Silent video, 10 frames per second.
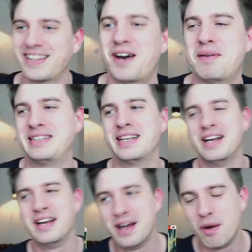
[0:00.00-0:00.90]
No, but
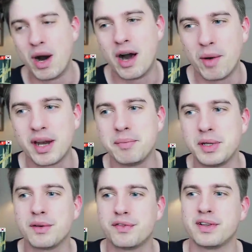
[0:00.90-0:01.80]
what a
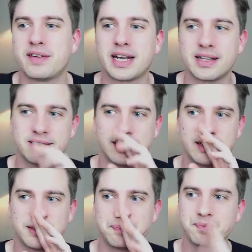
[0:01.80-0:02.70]
beautiful Tekken
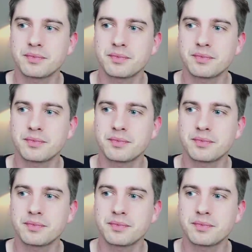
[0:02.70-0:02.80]
set.